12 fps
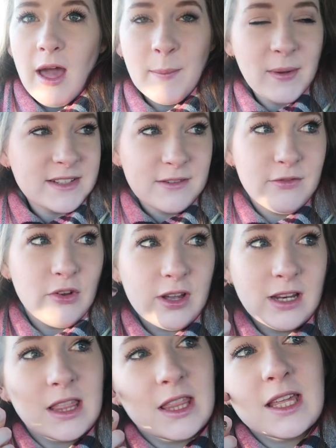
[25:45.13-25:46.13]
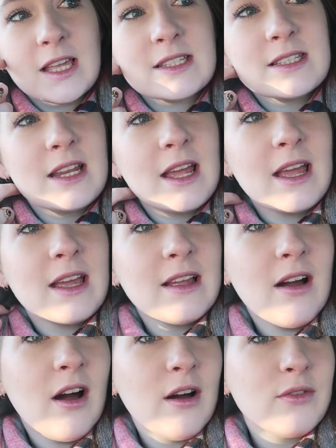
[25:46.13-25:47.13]
Um, I didn't vlog anything
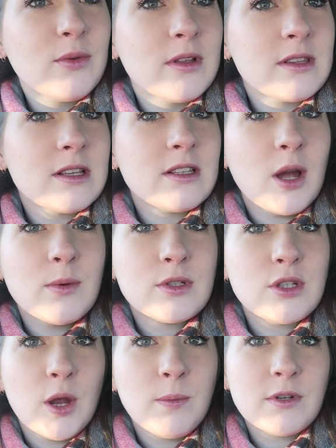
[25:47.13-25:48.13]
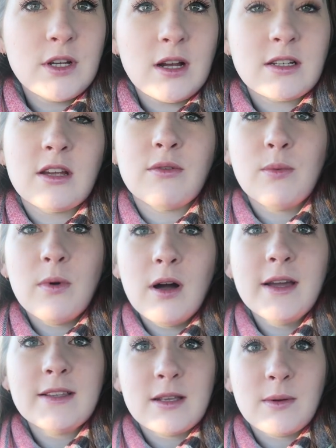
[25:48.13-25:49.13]
yesterday afterwards because I was so productive.
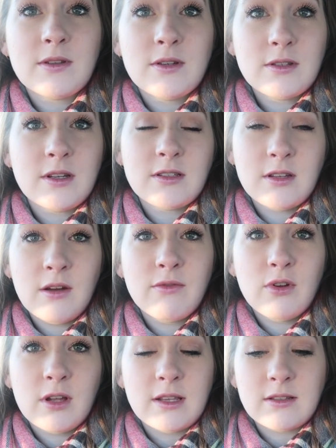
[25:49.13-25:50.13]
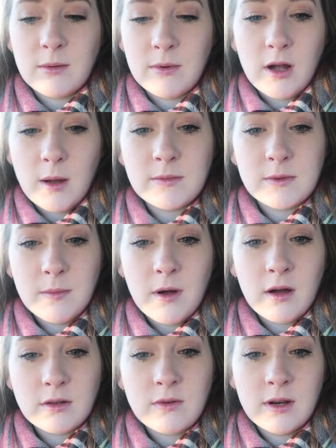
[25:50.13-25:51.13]
Why is it as soon as I start vlogging someone comes and
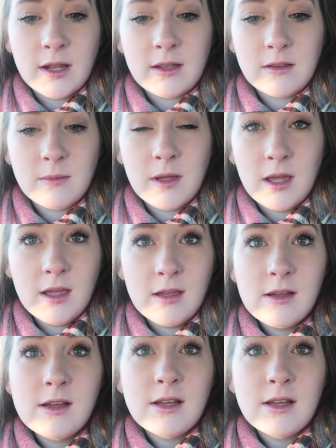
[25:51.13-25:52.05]
parks right next to me?